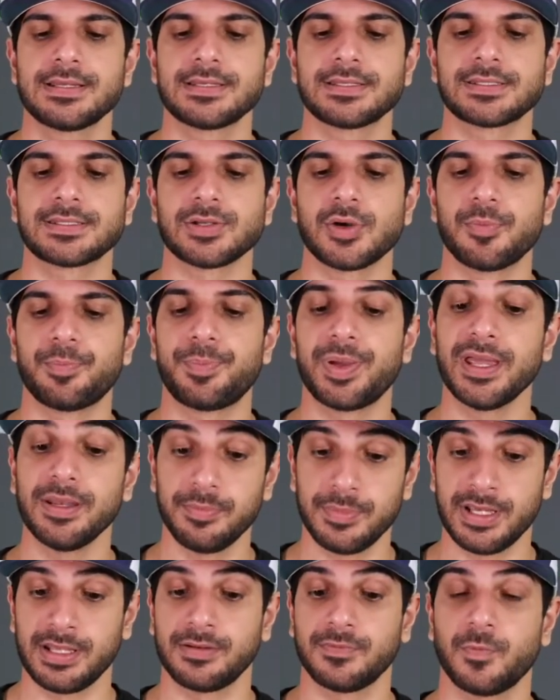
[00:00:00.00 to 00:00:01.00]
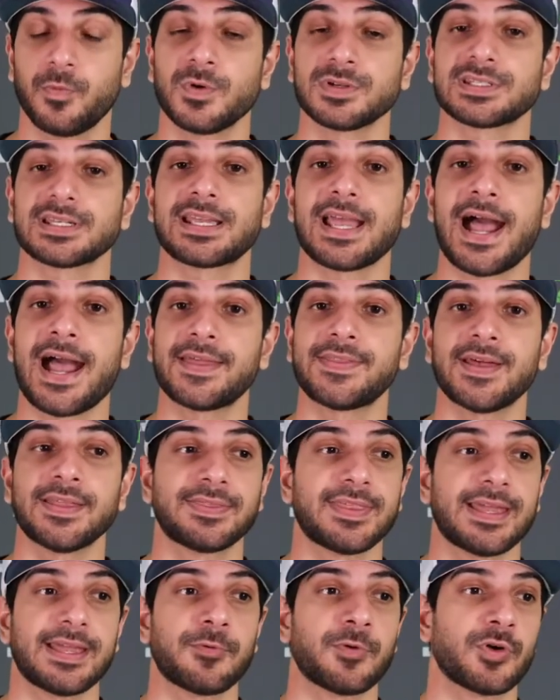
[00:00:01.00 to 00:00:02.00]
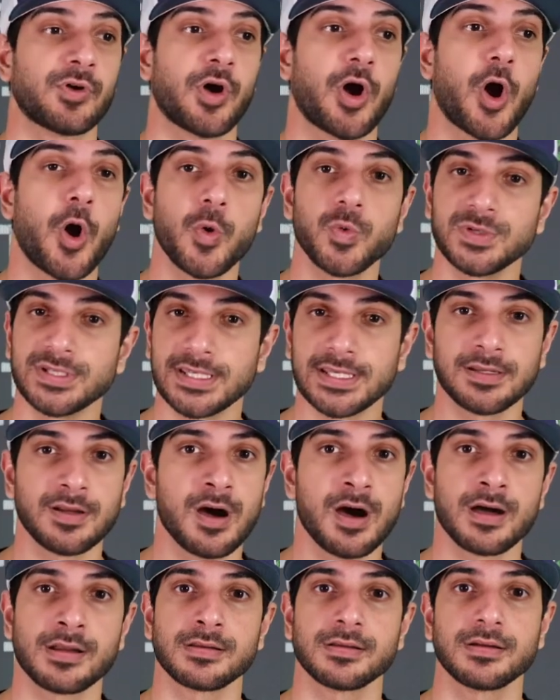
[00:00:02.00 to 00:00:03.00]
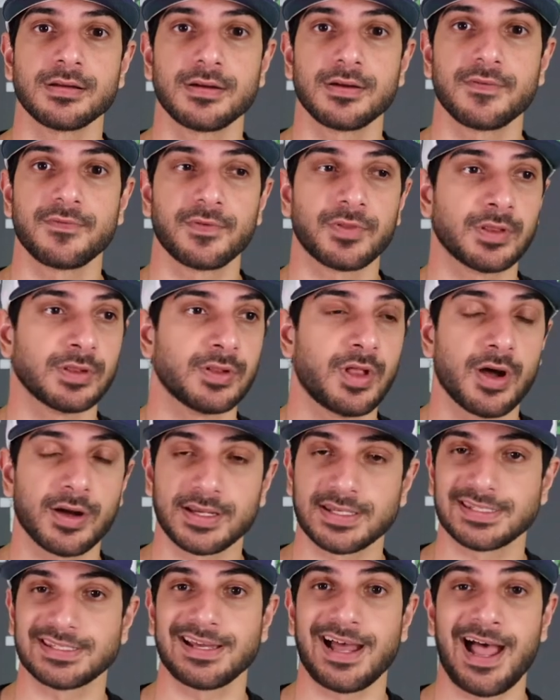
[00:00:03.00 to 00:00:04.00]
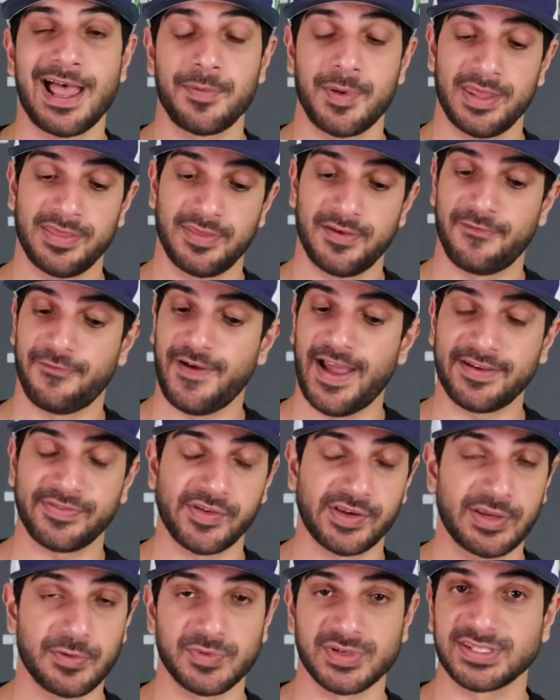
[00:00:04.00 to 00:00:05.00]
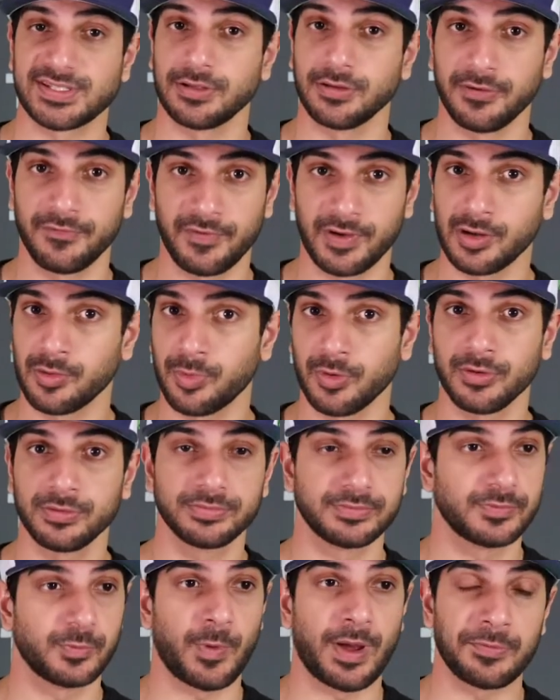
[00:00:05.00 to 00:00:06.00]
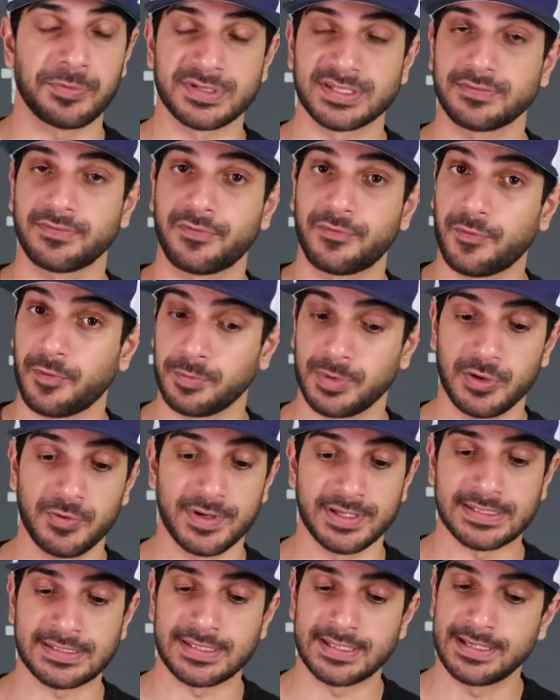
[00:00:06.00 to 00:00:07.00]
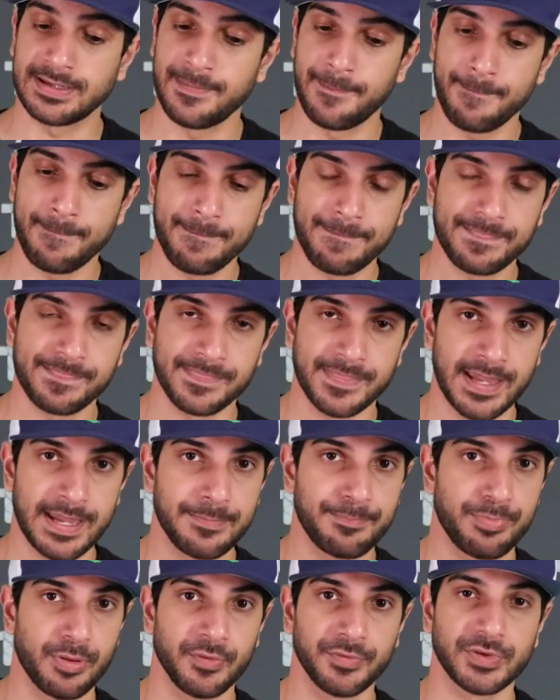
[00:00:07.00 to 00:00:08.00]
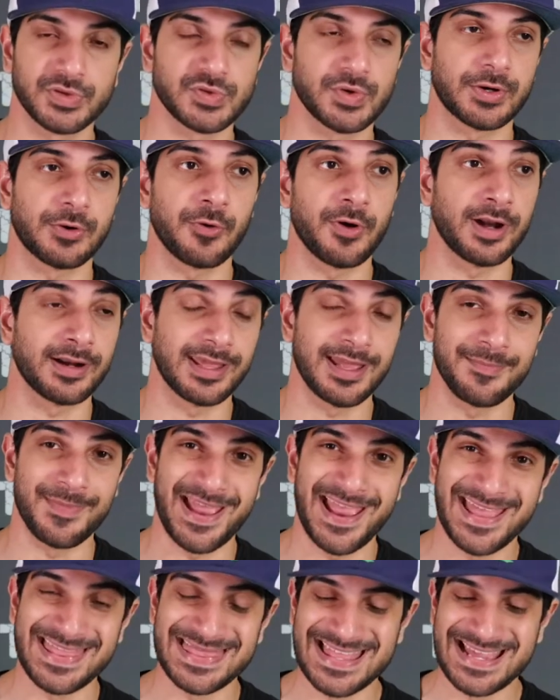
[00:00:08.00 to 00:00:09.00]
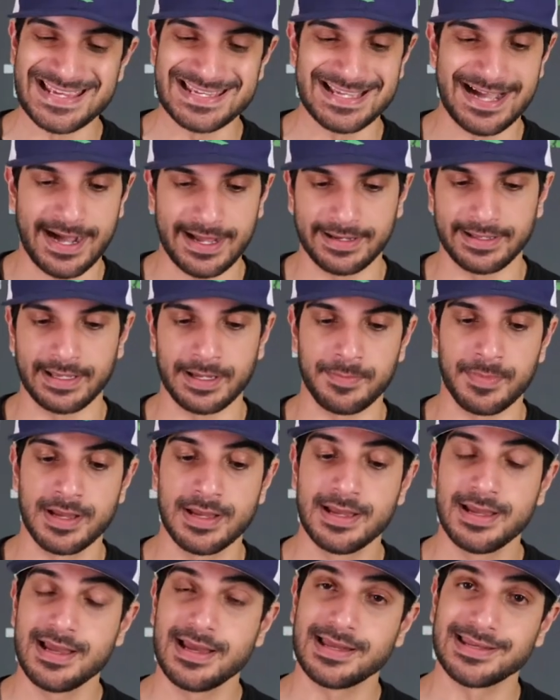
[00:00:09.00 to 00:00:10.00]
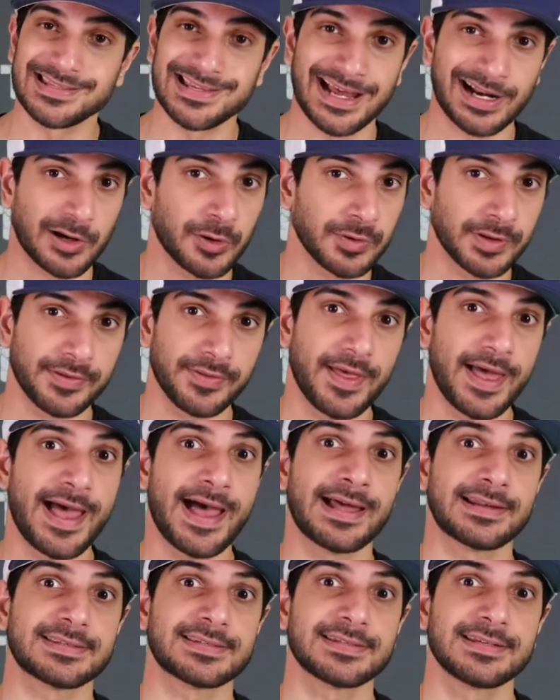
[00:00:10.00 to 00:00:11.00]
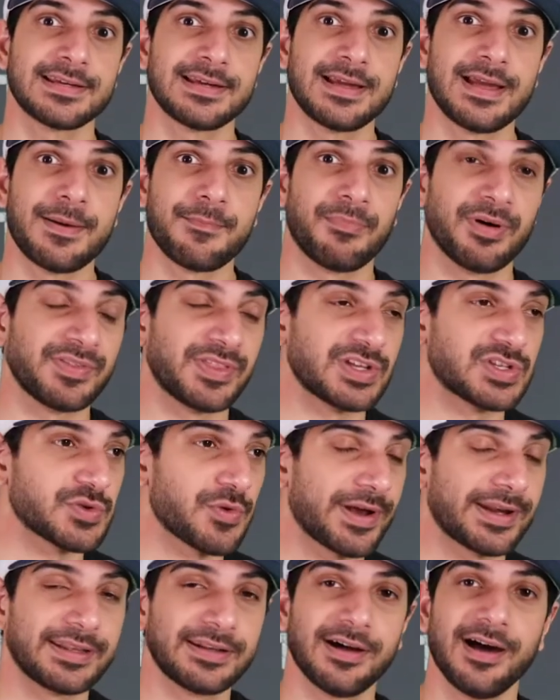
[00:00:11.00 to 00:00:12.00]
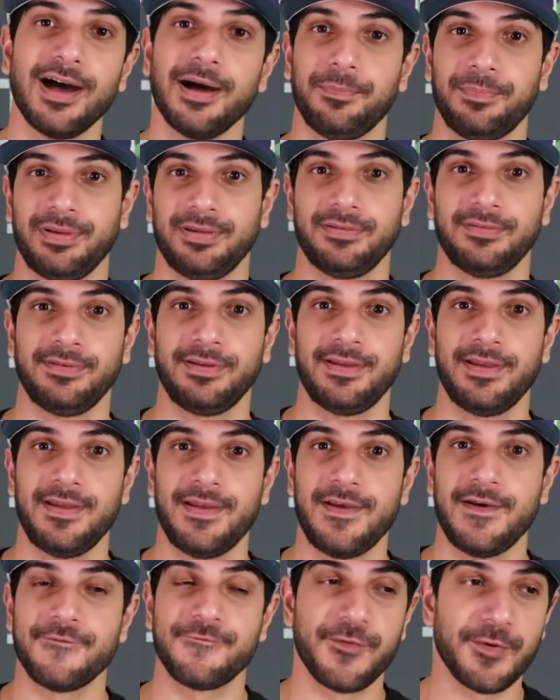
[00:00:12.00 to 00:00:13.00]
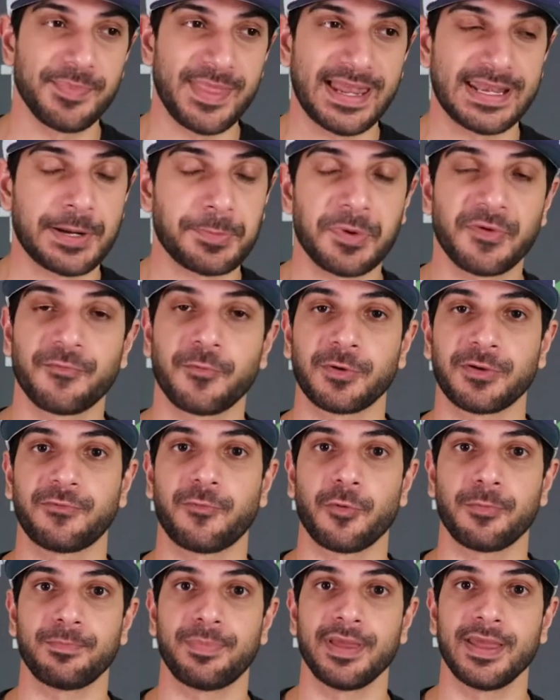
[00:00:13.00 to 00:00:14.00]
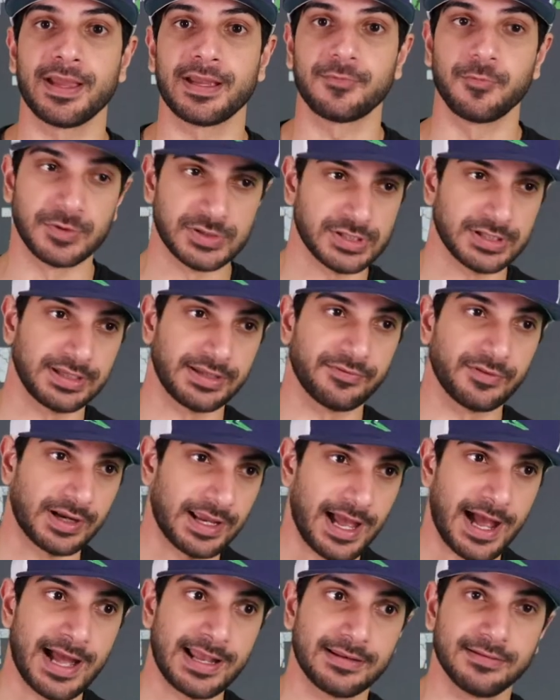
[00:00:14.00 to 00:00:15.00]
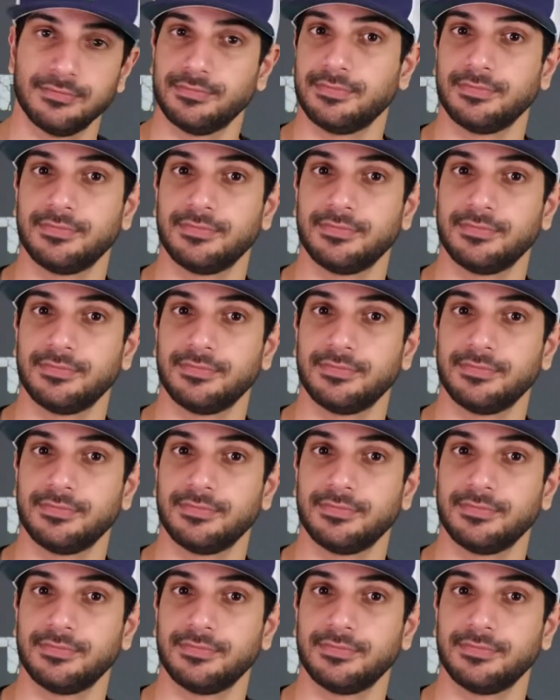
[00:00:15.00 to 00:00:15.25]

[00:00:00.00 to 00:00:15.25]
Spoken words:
So Pittman was a guy that they were honed in on for the longest time, and the fact that he was still available, wide receiver from USC, they pulled the trigger on him and they got him. Not only that, but they traded up from that number 44 pick, which Cleveland got,